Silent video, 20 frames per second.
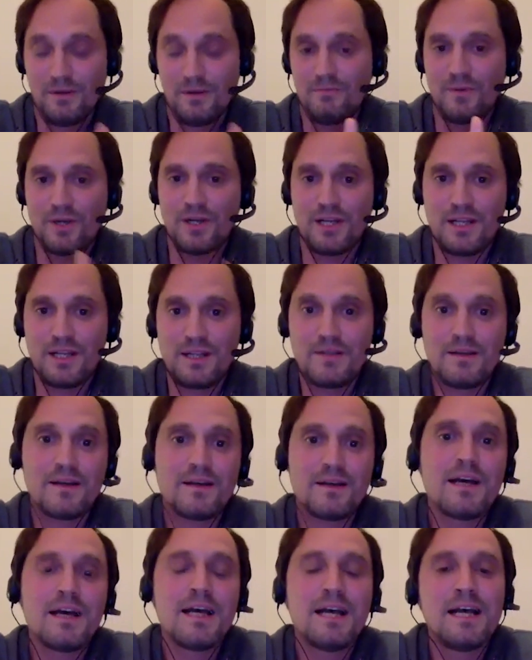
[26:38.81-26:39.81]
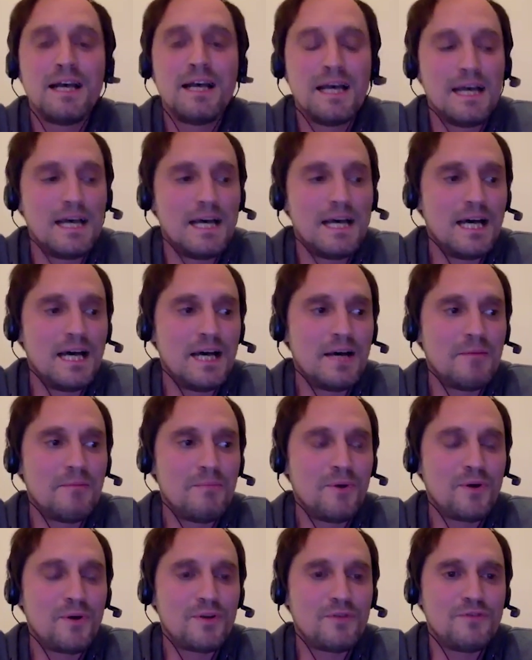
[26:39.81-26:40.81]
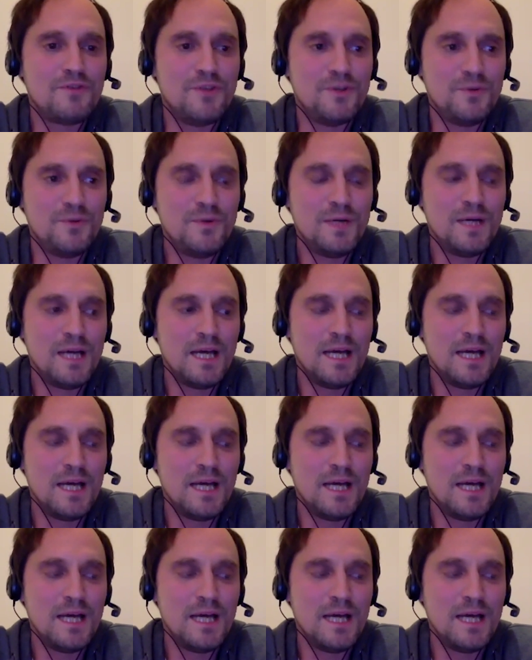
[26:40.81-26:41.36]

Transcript: modeling point of view.